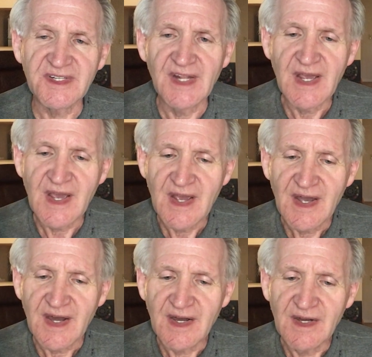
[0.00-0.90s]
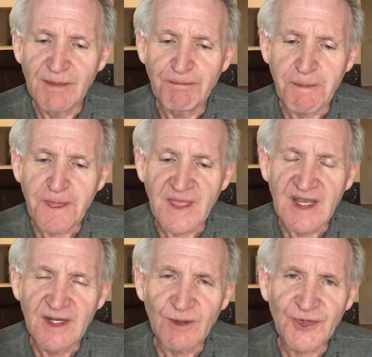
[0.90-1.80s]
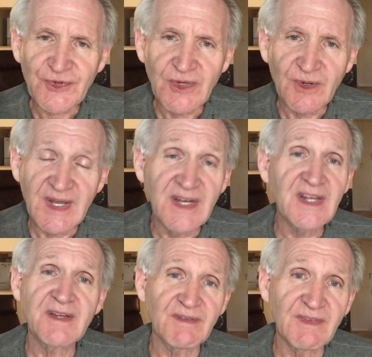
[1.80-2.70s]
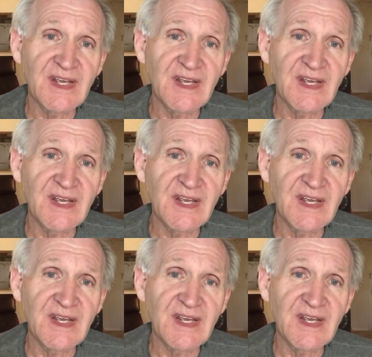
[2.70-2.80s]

And um, and also, and he,